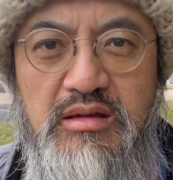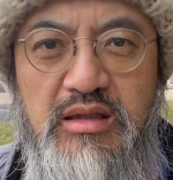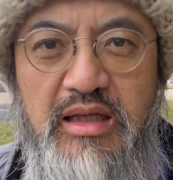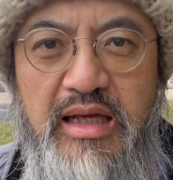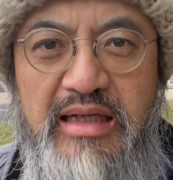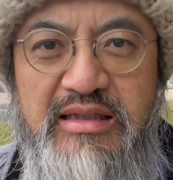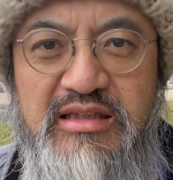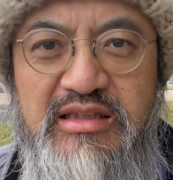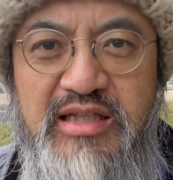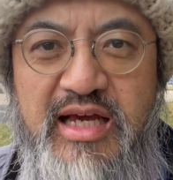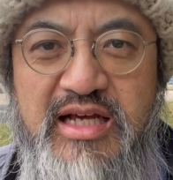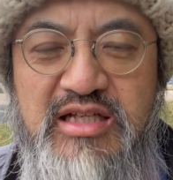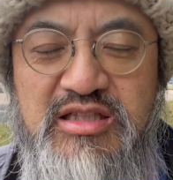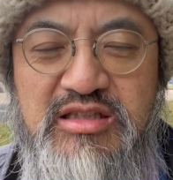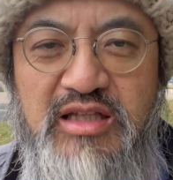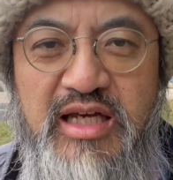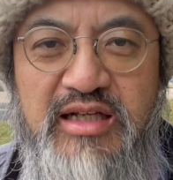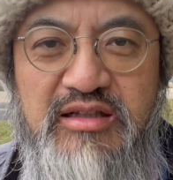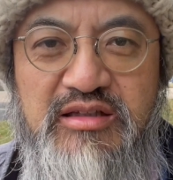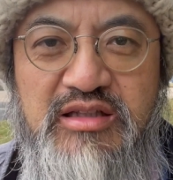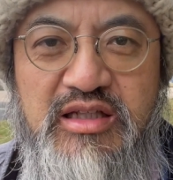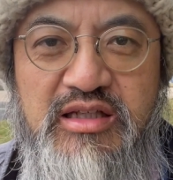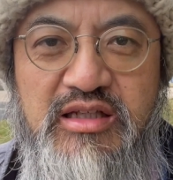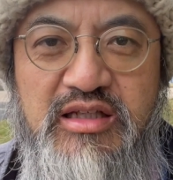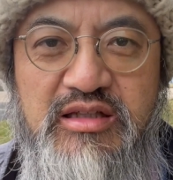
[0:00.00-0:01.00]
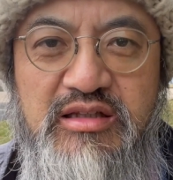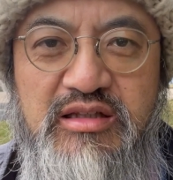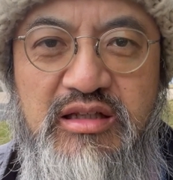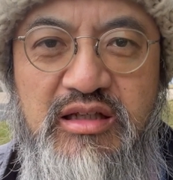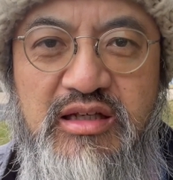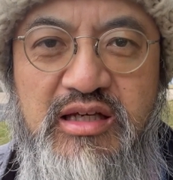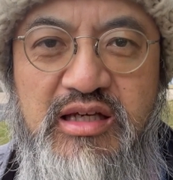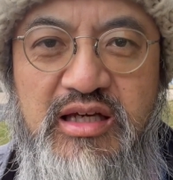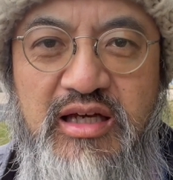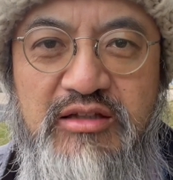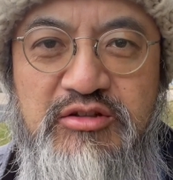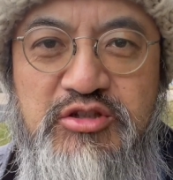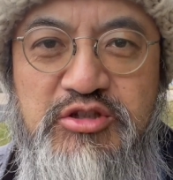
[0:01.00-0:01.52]
it tastes like the
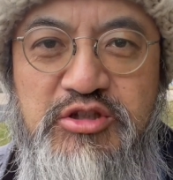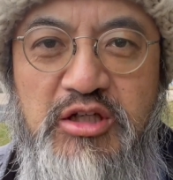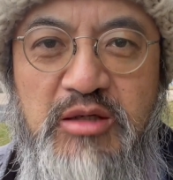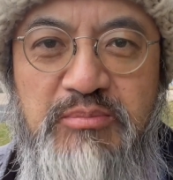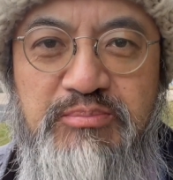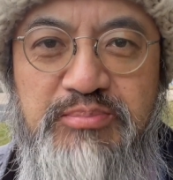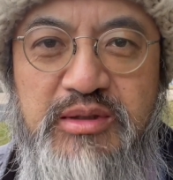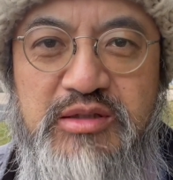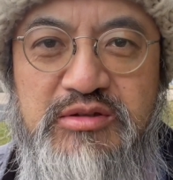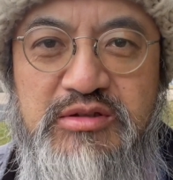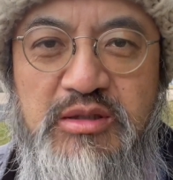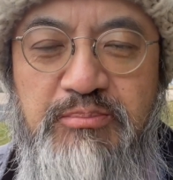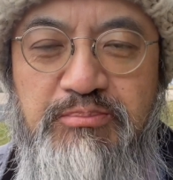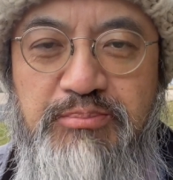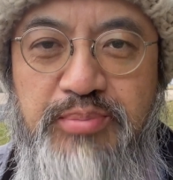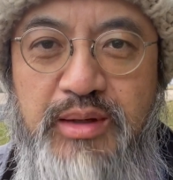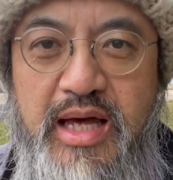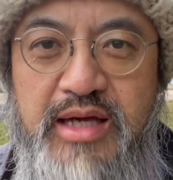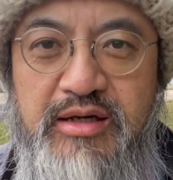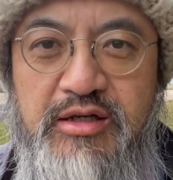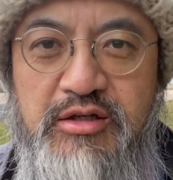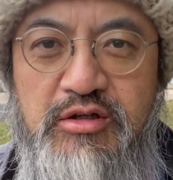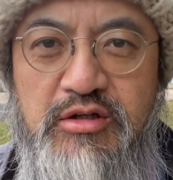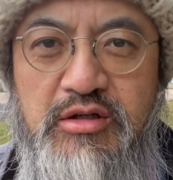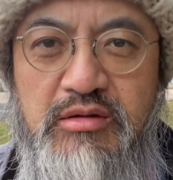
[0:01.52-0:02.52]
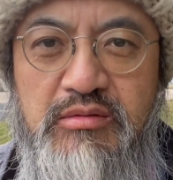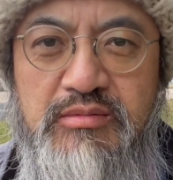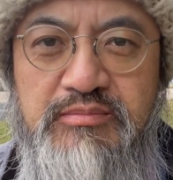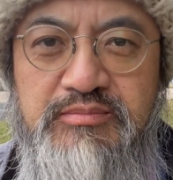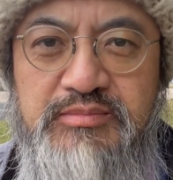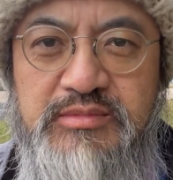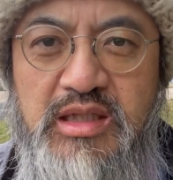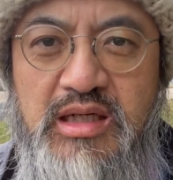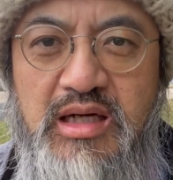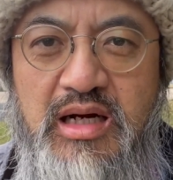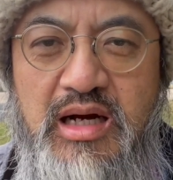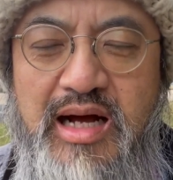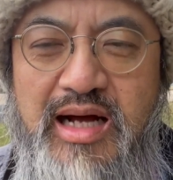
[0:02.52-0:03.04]
ketchup is a better
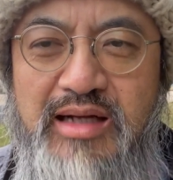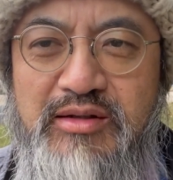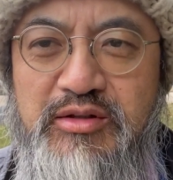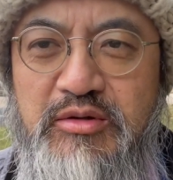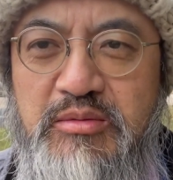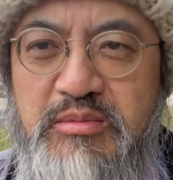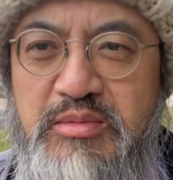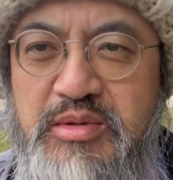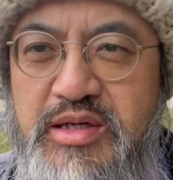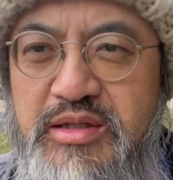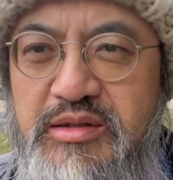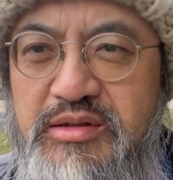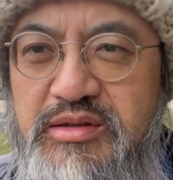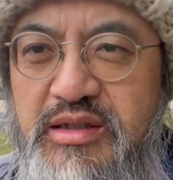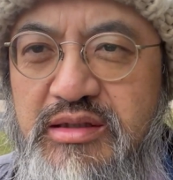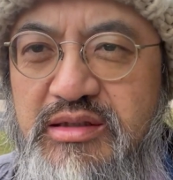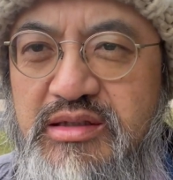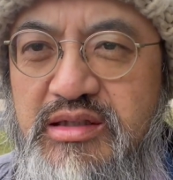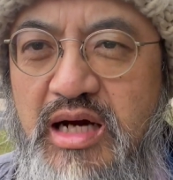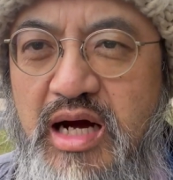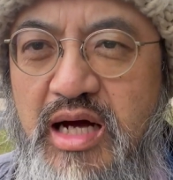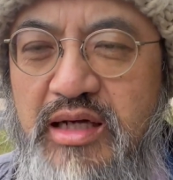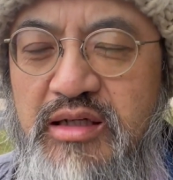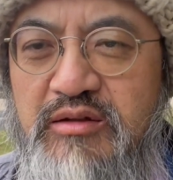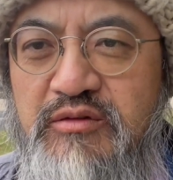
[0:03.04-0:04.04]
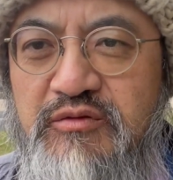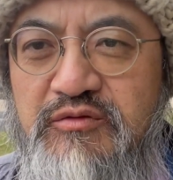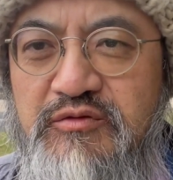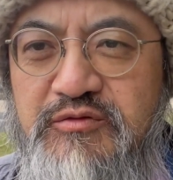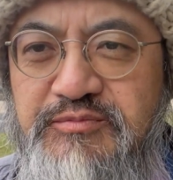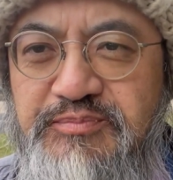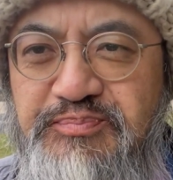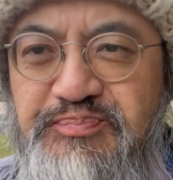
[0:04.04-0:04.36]
condiment. It kind of